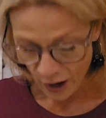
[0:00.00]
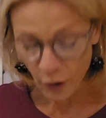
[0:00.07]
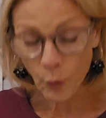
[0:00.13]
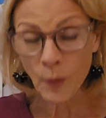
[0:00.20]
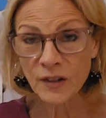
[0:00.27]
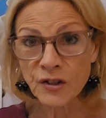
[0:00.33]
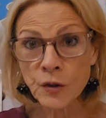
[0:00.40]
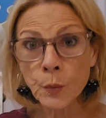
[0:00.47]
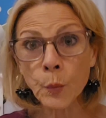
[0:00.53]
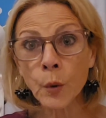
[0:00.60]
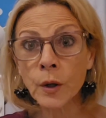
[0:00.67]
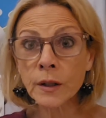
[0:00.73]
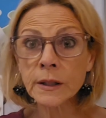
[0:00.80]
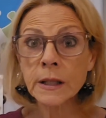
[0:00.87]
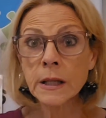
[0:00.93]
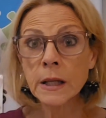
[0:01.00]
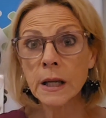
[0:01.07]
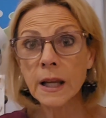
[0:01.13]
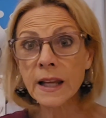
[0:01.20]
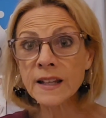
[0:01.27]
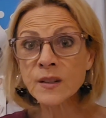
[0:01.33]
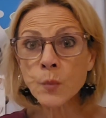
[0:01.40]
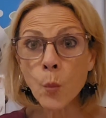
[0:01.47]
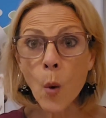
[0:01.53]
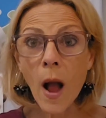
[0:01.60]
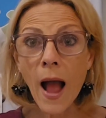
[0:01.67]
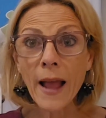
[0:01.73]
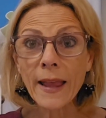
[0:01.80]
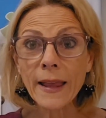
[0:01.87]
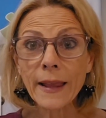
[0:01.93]
Our question word is
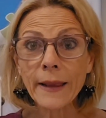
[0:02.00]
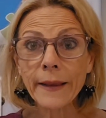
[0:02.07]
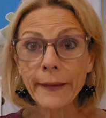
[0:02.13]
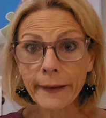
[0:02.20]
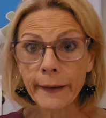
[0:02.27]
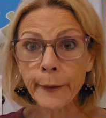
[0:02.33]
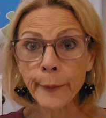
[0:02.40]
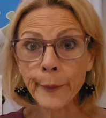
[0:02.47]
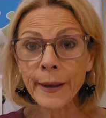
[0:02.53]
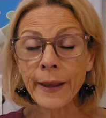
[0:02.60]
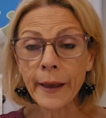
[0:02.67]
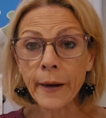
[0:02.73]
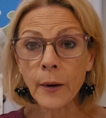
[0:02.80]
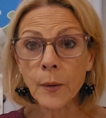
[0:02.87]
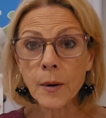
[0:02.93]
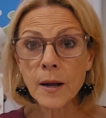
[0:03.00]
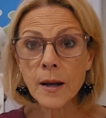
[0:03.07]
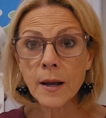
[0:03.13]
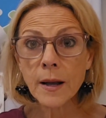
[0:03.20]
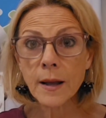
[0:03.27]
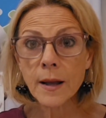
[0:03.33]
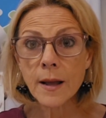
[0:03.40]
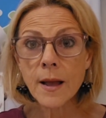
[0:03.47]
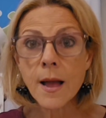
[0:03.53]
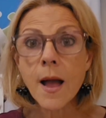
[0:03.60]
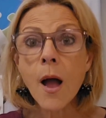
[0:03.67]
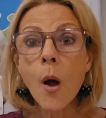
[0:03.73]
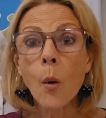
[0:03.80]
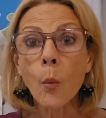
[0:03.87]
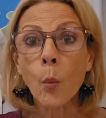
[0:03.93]
why. Here we go.
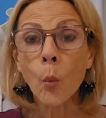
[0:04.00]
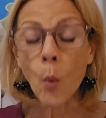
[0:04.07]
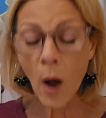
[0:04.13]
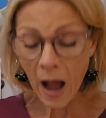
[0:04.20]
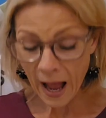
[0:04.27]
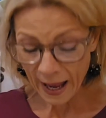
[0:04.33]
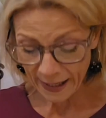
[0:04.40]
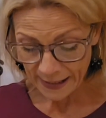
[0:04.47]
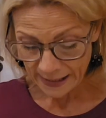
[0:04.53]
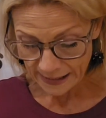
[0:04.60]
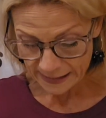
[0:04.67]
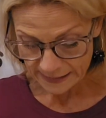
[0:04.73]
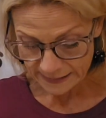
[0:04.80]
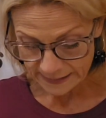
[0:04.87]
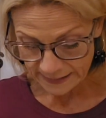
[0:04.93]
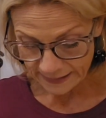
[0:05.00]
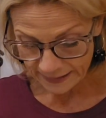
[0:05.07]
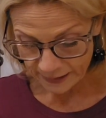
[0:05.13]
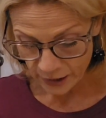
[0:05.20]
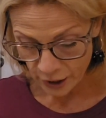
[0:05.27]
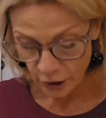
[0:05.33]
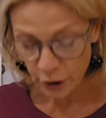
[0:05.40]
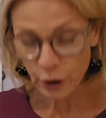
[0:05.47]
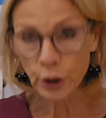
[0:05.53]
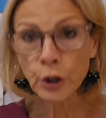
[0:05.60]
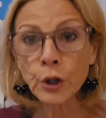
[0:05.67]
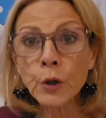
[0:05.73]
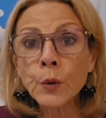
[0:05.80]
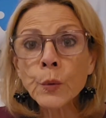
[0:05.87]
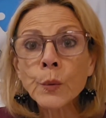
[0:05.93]
Why did
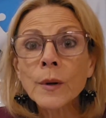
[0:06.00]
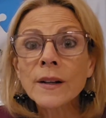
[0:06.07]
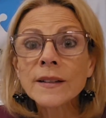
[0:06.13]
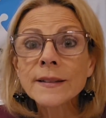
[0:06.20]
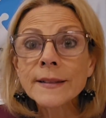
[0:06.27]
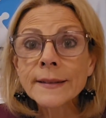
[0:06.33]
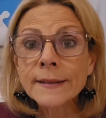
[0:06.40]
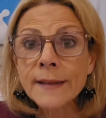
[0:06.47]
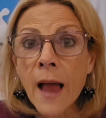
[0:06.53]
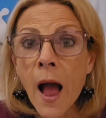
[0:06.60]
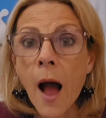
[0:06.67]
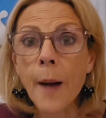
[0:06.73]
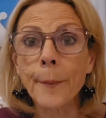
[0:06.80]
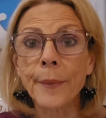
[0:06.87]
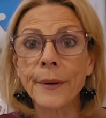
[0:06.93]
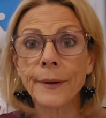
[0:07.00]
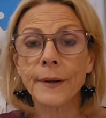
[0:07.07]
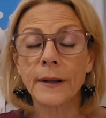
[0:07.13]
you stop?